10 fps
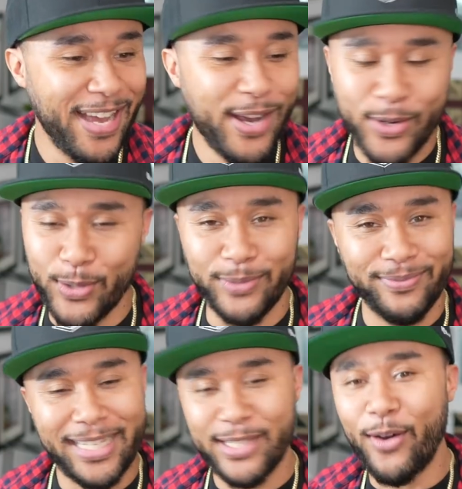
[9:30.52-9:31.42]
Cool,
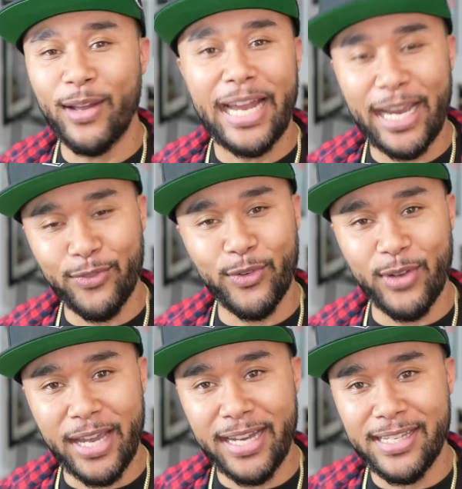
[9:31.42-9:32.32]
that's all I had for you
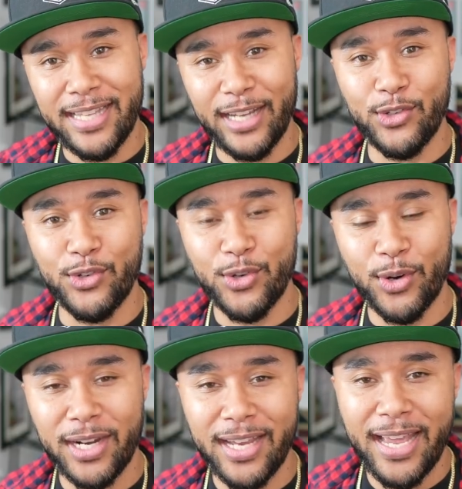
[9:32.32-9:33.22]
guys, nice and
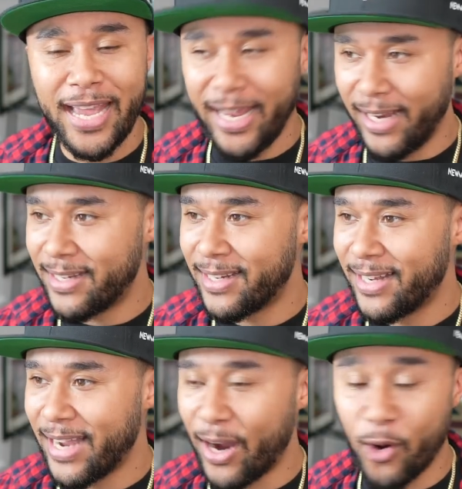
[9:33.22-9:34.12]
short, and
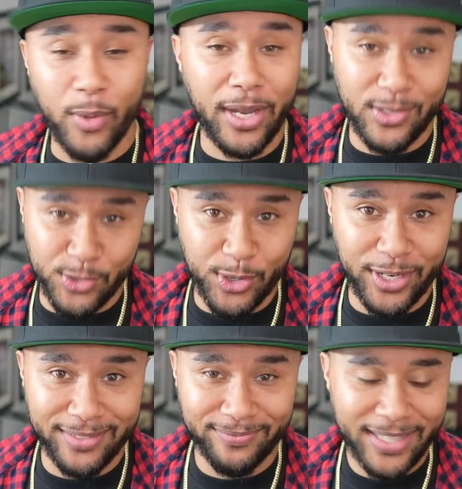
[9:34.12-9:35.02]
I hope you guys enjoyed
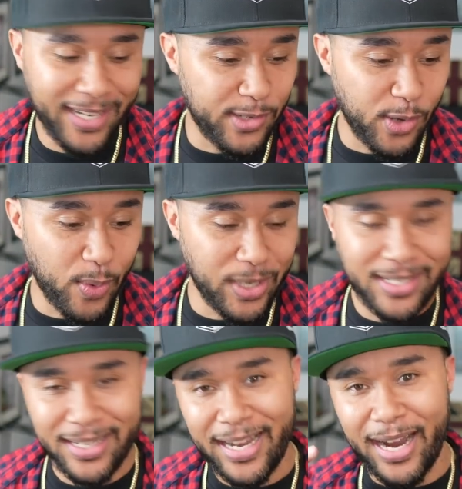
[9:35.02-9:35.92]
it. As always,
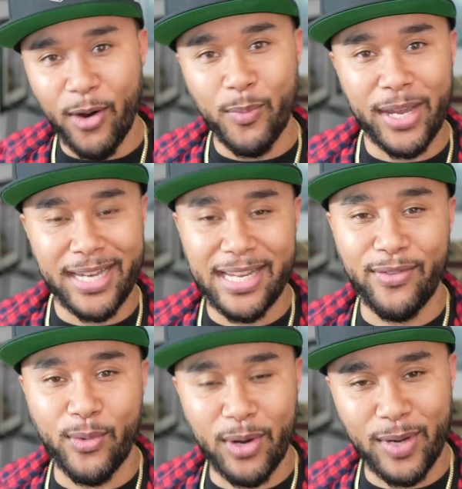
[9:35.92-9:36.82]
I hope you guys have a
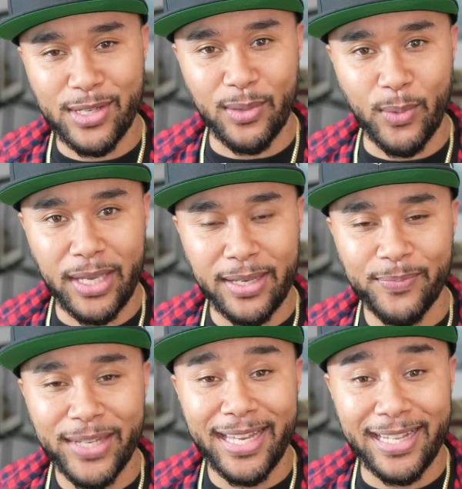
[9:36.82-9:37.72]
great rest of the week,
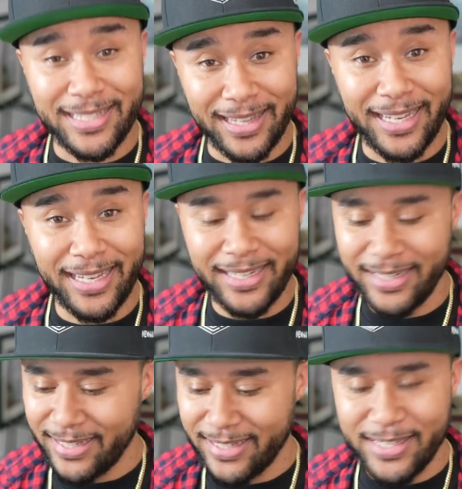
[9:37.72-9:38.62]
and until then,
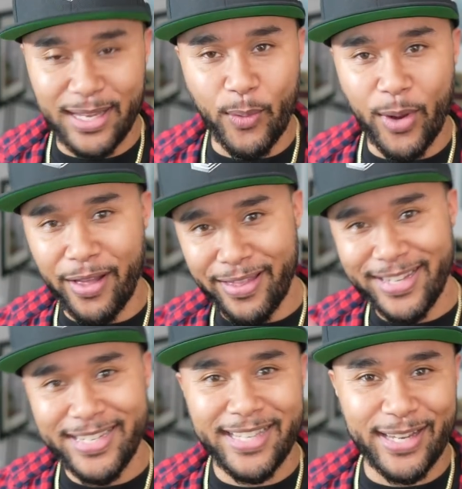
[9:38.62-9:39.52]
stay well, stay